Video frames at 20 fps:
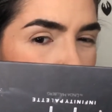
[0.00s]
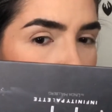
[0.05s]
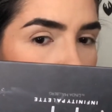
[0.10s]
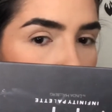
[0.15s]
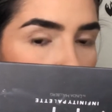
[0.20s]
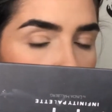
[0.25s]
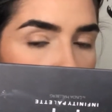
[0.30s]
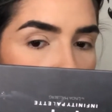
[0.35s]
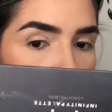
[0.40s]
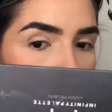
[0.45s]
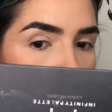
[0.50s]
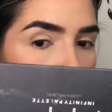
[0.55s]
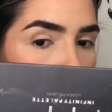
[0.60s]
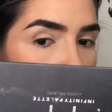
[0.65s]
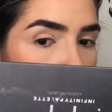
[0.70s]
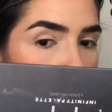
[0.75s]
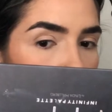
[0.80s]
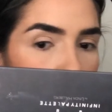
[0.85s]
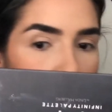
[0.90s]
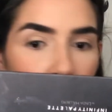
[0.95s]
little
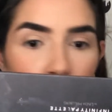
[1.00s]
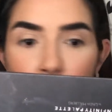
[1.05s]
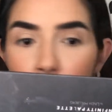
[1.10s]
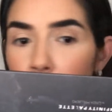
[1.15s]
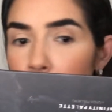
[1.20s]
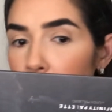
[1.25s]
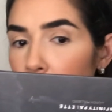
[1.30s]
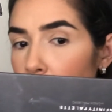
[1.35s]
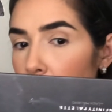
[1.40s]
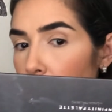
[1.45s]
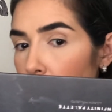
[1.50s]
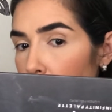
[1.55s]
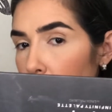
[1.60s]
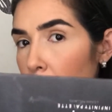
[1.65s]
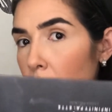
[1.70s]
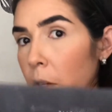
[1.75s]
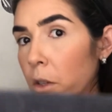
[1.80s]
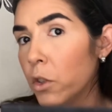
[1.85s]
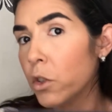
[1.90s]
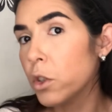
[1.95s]
shimmers on top of it, but not
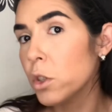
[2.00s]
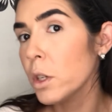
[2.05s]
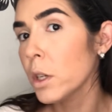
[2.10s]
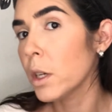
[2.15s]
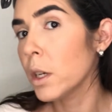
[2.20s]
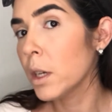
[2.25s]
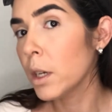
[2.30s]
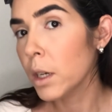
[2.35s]
much.